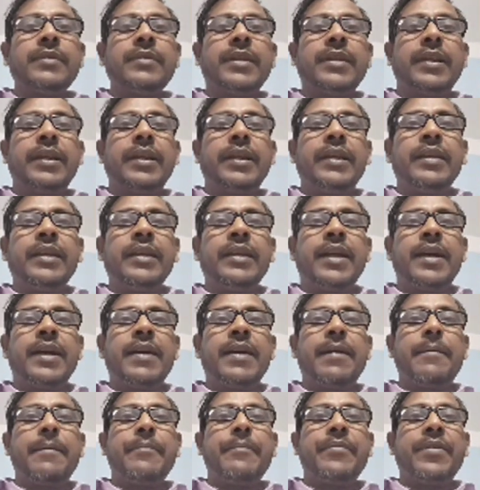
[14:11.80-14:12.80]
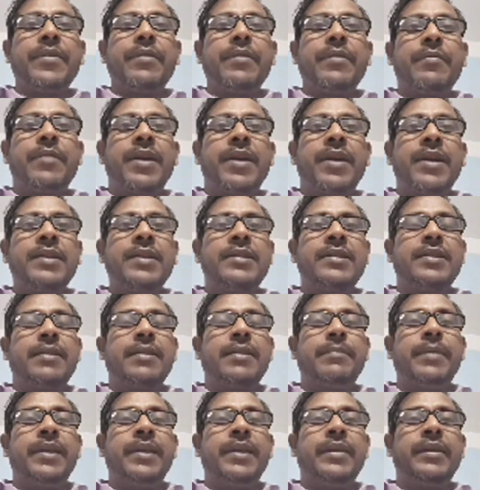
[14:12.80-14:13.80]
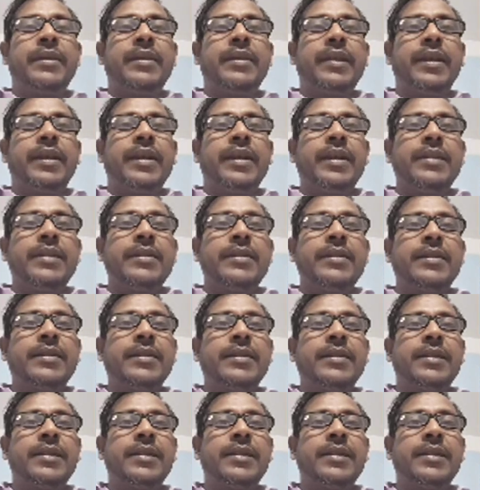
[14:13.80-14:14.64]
in the World Summit, it's